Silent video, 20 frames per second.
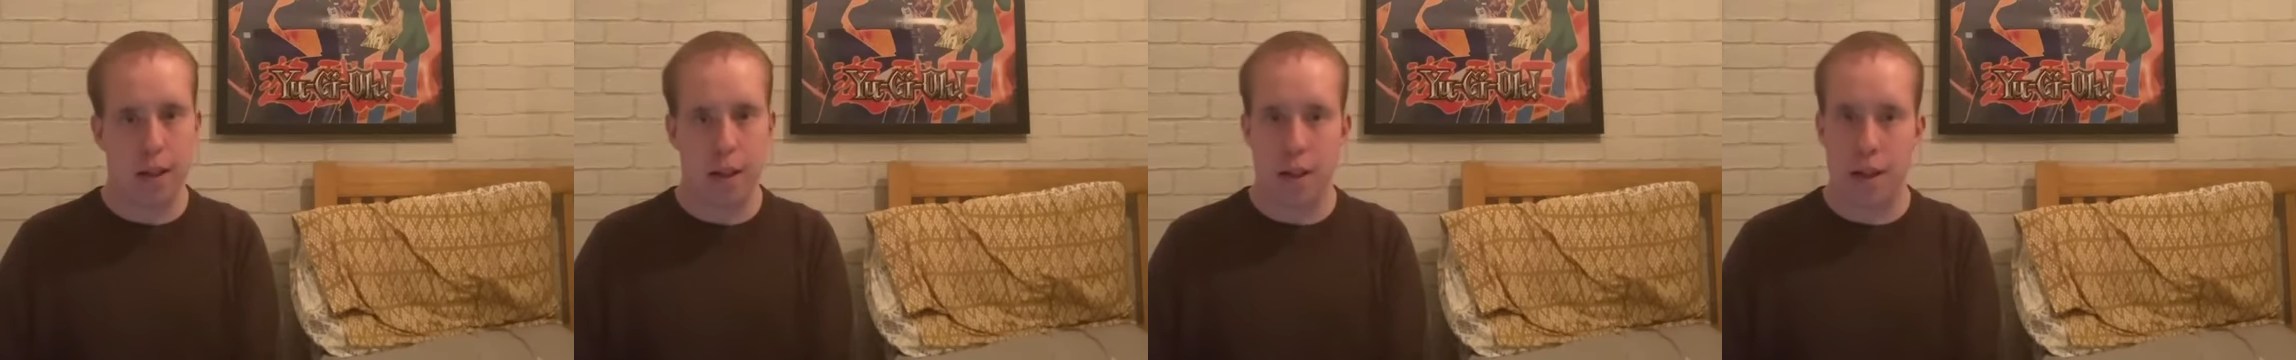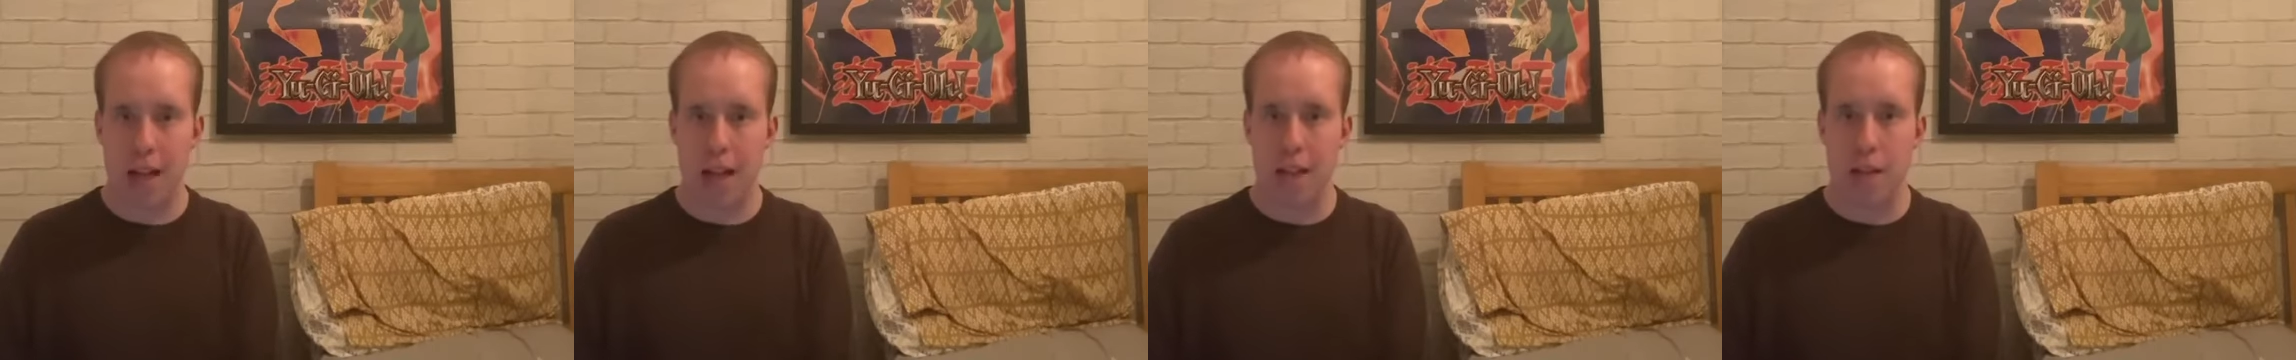
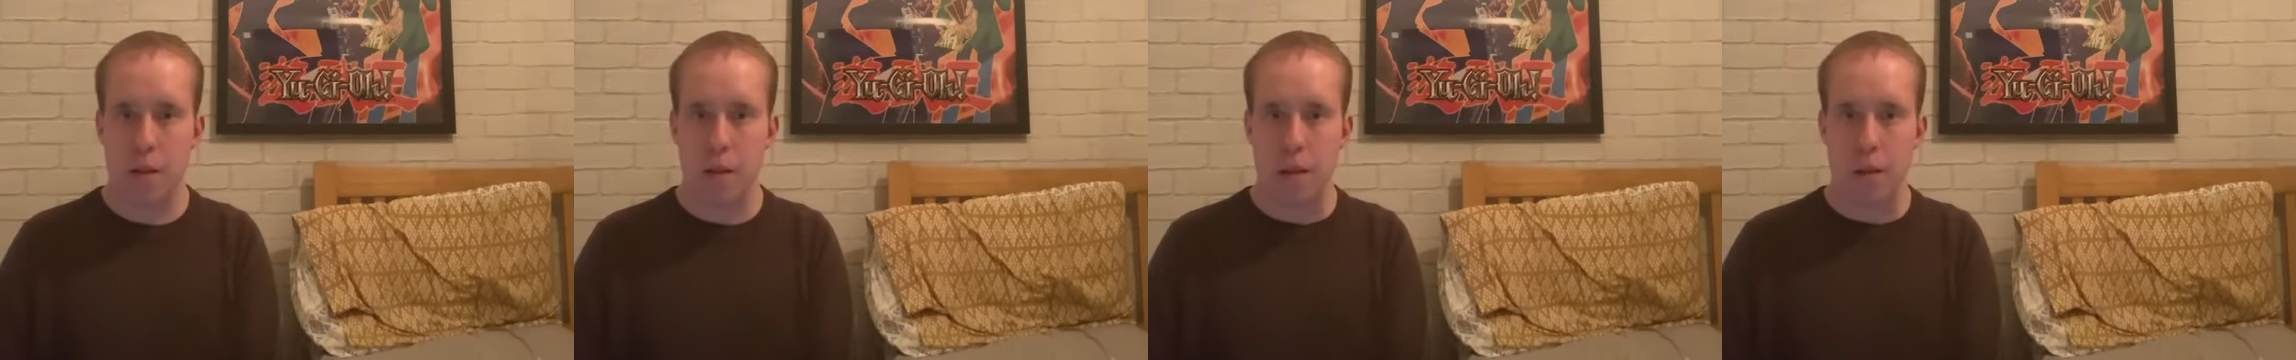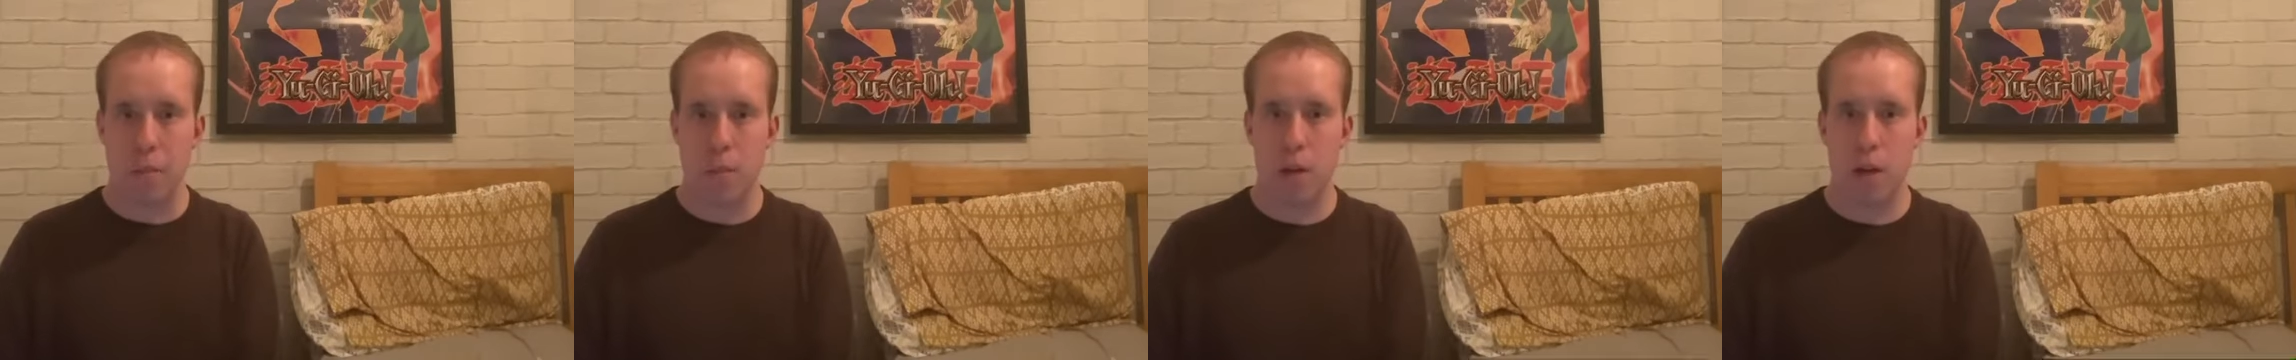
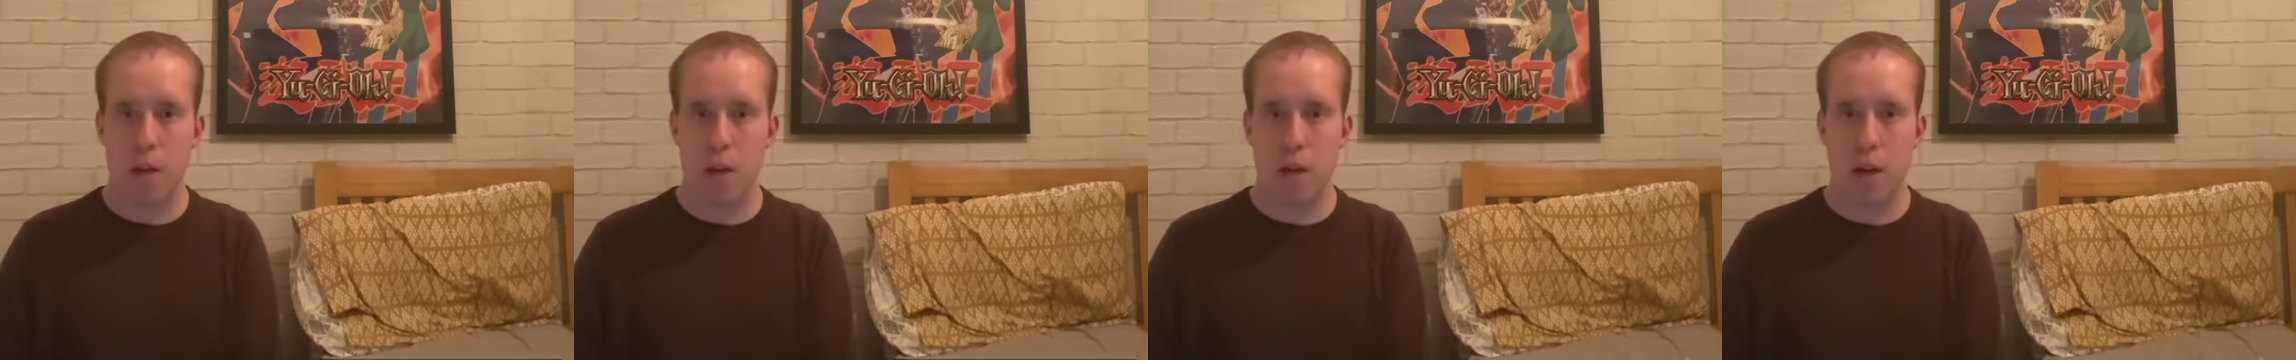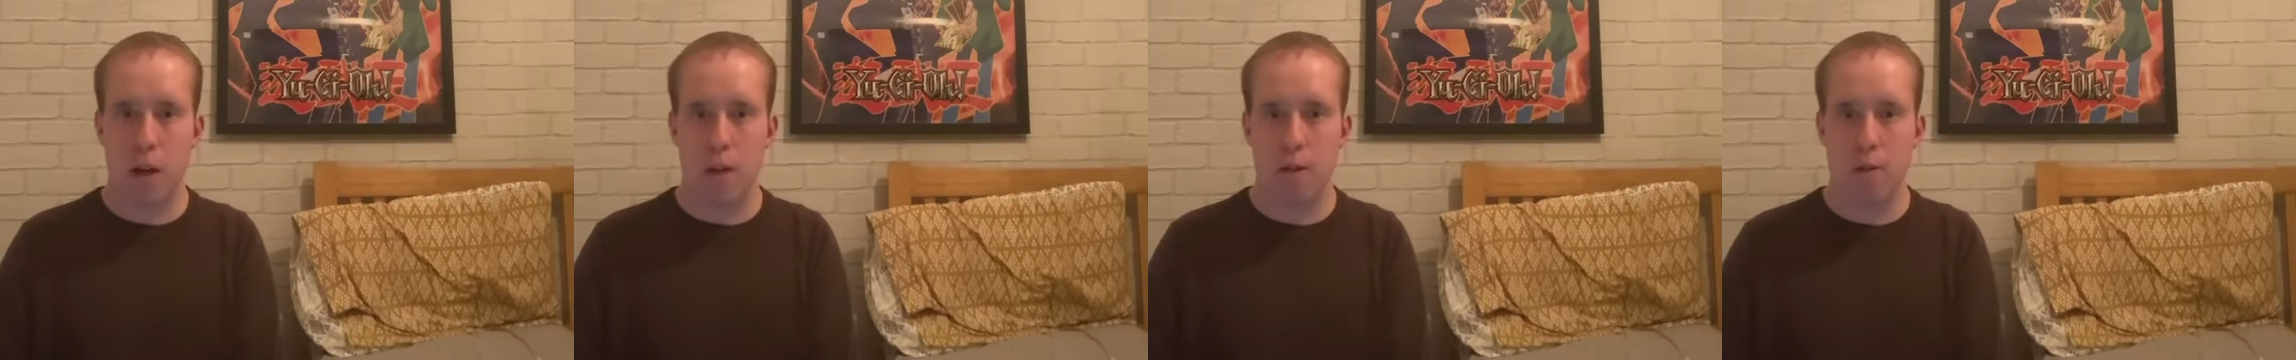Let's
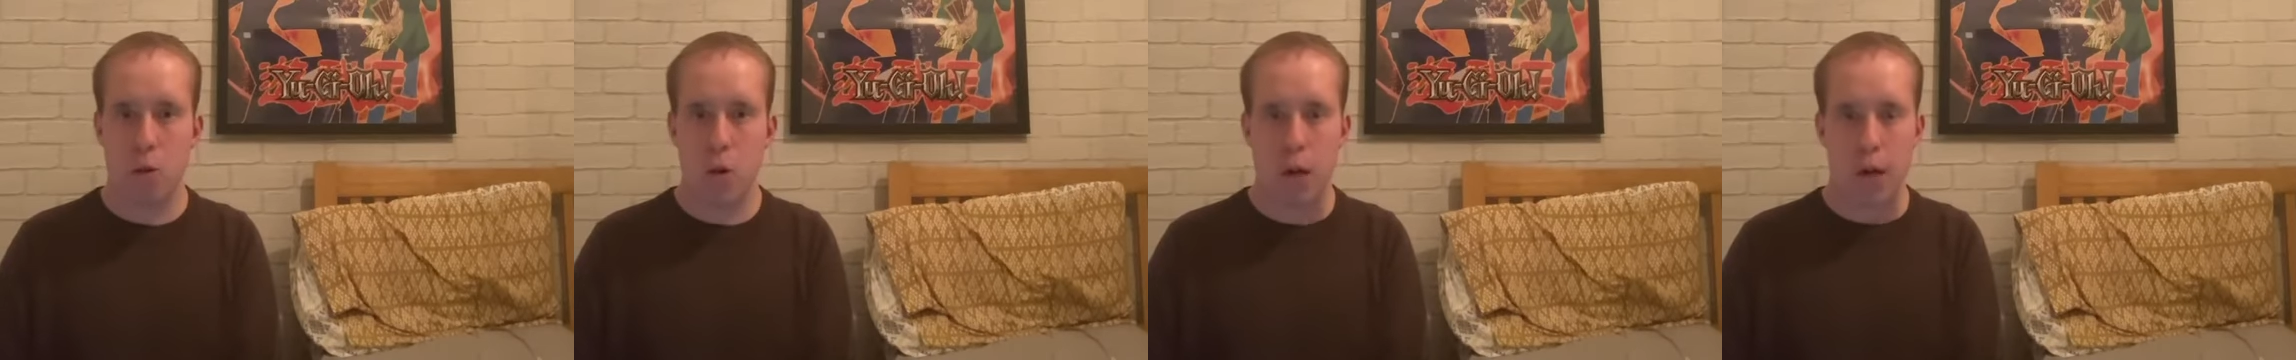burn off